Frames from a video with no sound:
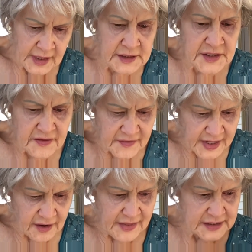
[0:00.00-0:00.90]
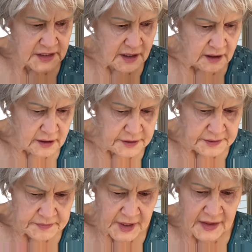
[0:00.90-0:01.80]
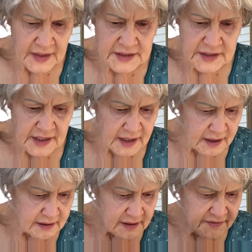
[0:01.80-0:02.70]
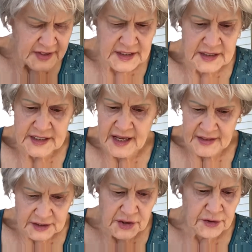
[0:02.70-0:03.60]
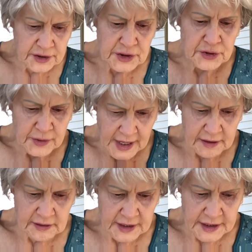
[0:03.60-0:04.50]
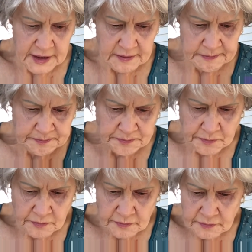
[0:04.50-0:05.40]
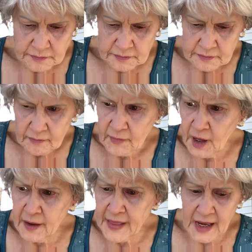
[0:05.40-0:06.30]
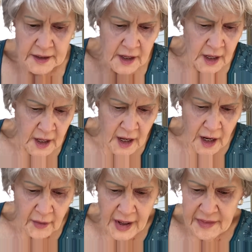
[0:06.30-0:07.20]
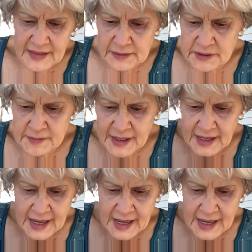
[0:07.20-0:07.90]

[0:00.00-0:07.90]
Into the Veil, that's called. And that's, if I didn't say, that's 32 count linen on that. Okay, that was my